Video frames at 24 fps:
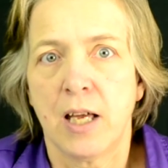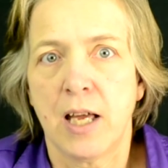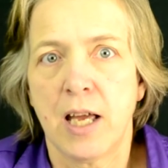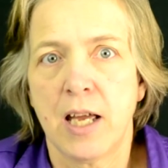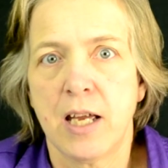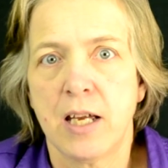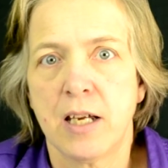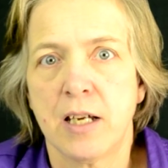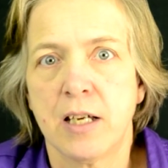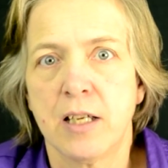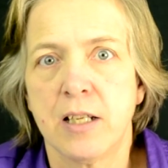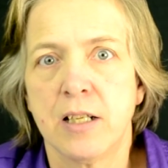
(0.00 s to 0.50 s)

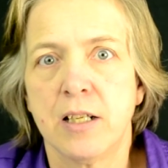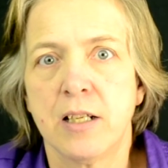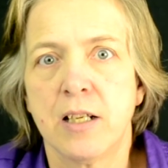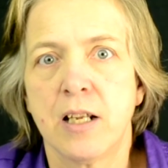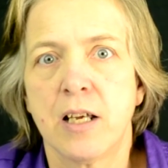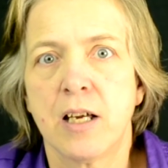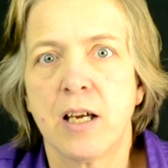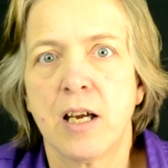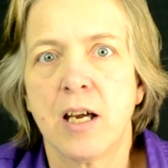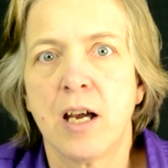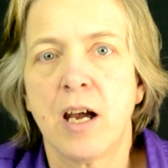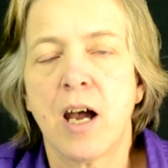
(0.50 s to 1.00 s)
And
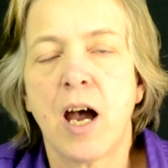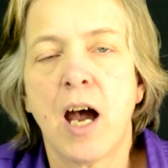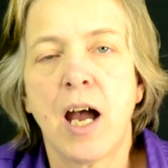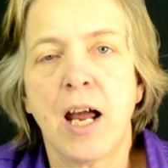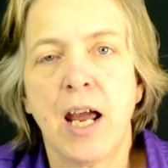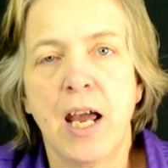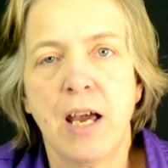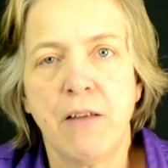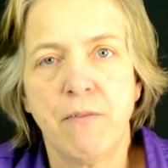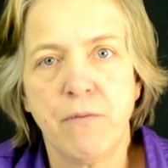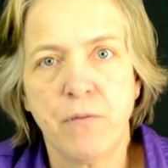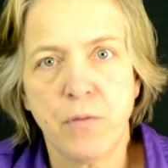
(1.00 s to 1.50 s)
I
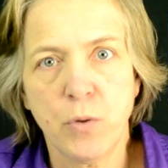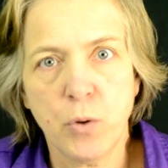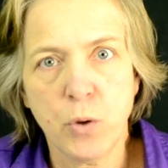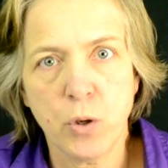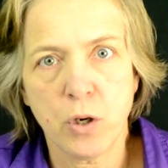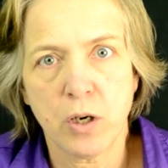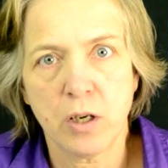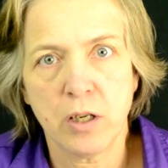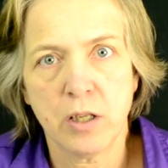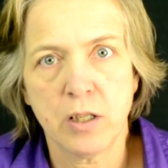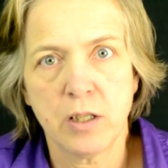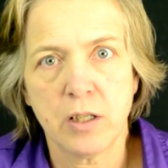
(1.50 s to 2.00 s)
had
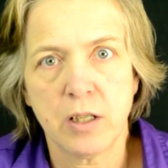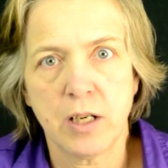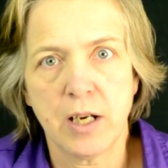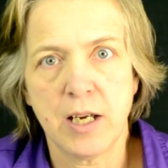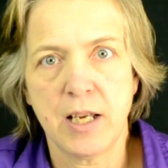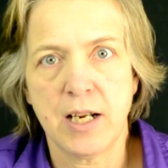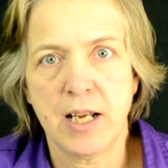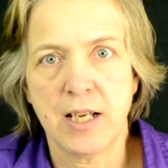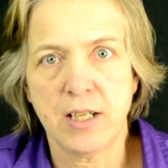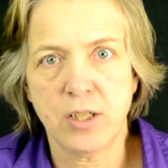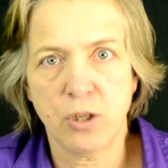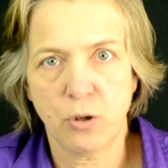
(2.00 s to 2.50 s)
4, and
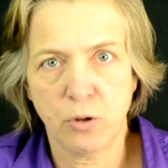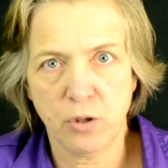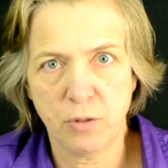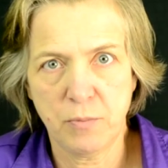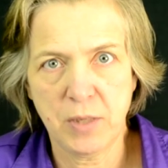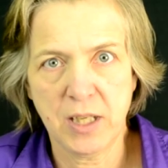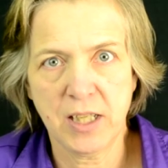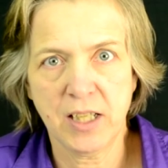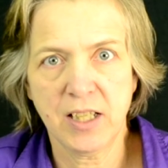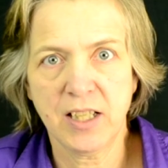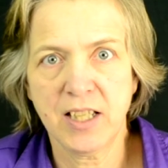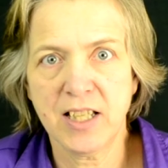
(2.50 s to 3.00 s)
I told him
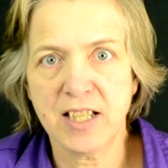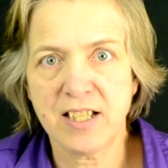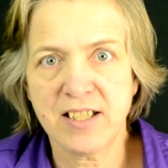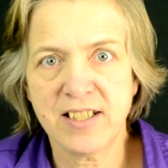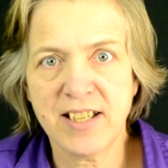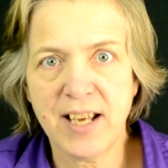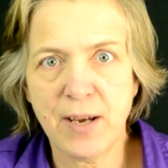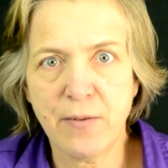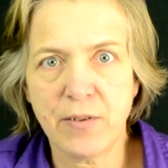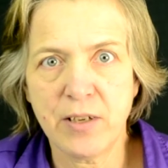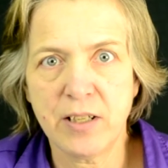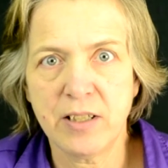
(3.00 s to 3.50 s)
he could get
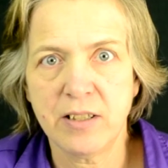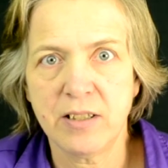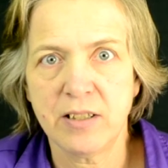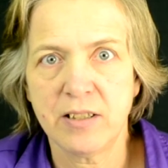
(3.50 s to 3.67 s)
7.